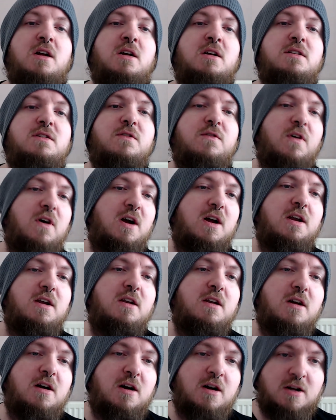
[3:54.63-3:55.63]

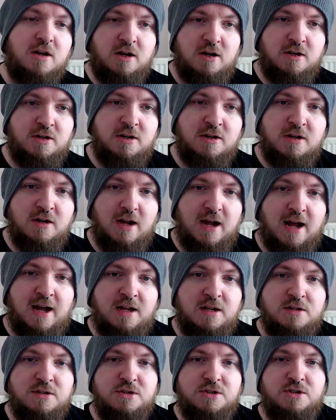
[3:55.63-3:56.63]
Divine Arcana
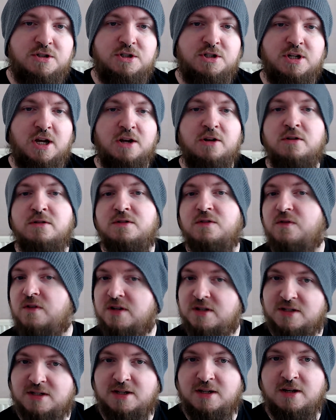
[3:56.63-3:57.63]
and Channel
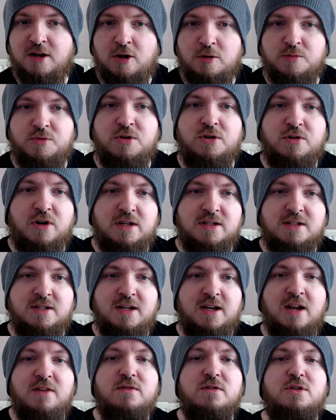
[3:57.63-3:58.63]
Divinity, option granted at
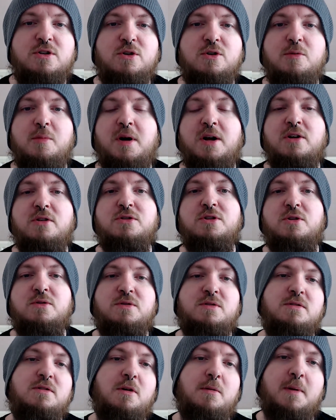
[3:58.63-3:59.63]
level 2 by your
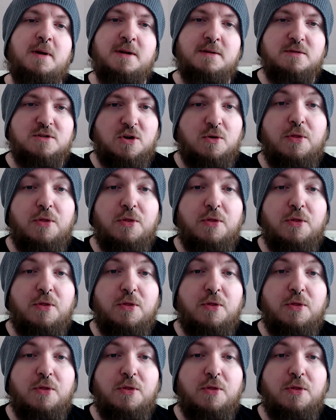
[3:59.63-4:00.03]
chosen domain. So